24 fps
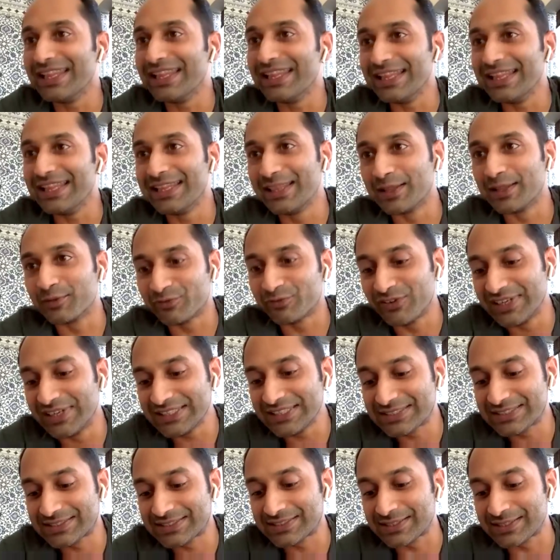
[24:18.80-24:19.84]
the
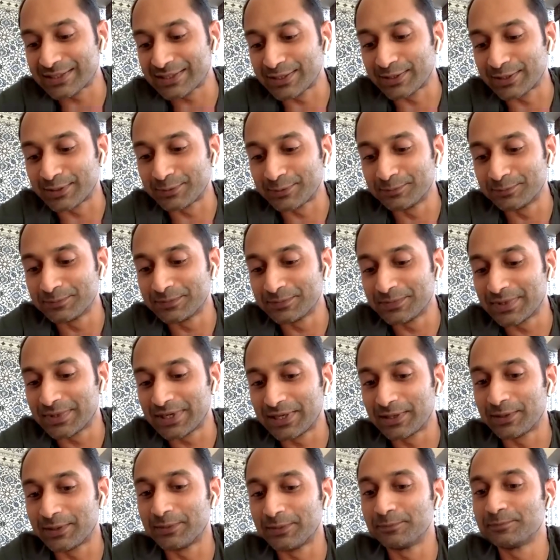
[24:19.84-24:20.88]
first,
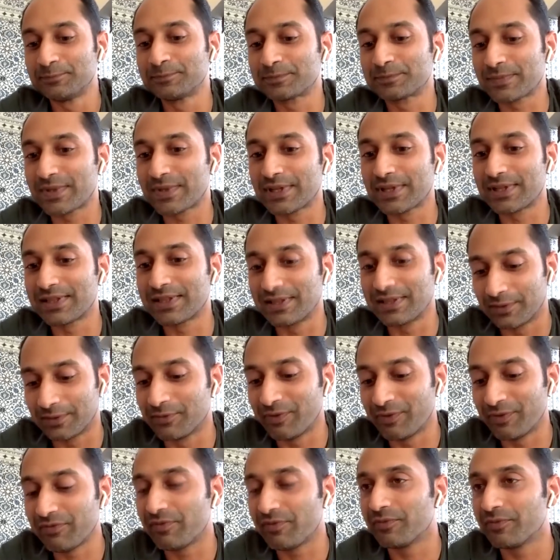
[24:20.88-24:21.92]

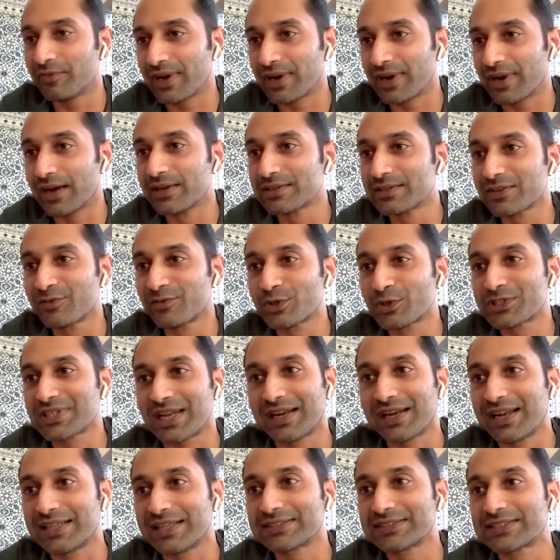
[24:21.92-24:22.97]
when our interview
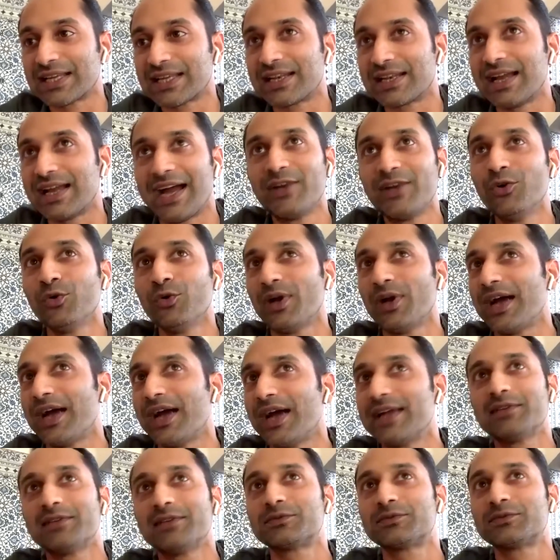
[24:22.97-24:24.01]
started, I said, I
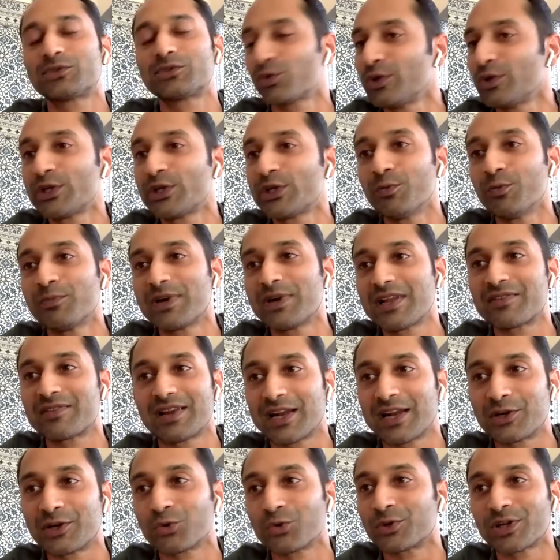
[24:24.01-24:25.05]
truly don't believe that I
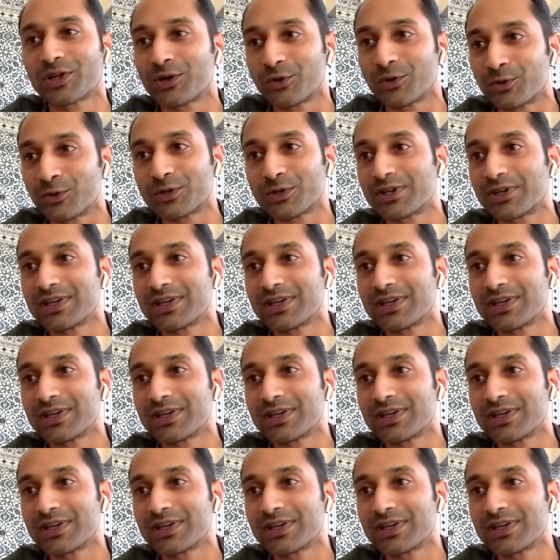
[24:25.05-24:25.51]
do it alone.